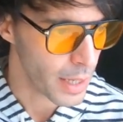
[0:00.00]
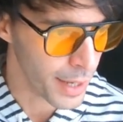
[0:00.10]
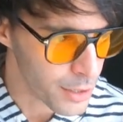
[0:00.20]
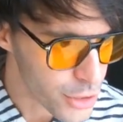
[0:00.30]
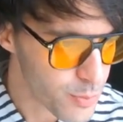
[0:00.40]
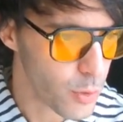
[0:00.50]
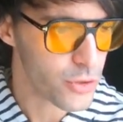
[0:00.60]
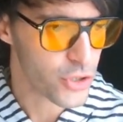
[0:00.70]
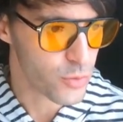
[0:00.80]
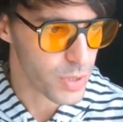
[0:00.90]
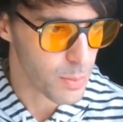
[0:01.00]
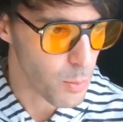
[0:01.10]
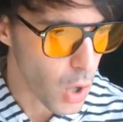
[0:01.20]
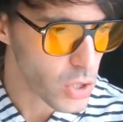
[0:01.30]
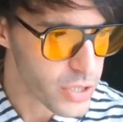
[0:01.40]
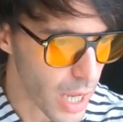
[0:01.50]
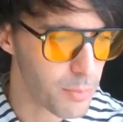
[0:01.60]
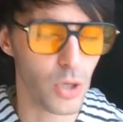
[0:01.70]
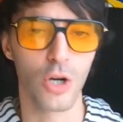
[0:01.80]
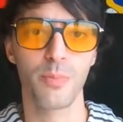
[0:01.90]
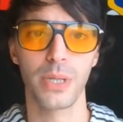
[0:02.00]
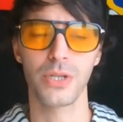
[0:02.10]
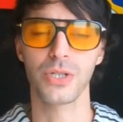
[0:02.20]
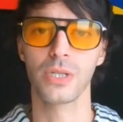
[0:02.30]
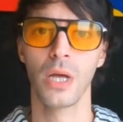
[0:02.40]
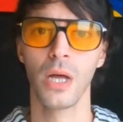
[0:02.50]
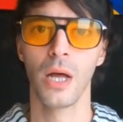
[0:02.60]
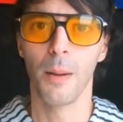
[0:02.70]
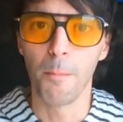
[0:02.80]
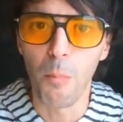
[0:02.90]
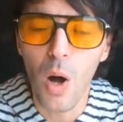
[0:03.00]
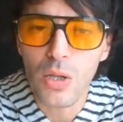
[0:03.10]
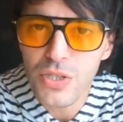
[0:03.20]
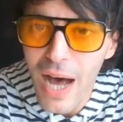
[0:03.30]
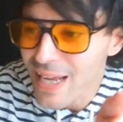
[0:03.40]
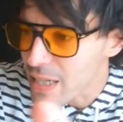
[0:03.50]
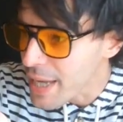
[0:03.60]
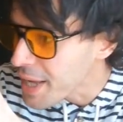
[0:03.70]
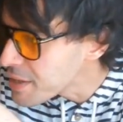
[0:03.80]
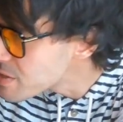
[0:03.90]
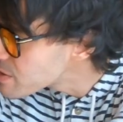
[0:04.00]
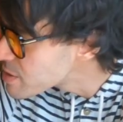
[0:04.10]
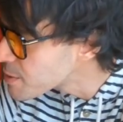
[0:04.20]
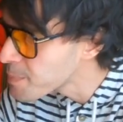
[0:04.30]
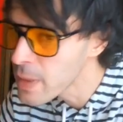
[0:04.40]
and you're supposed to be multi-purpose, multi-lanes,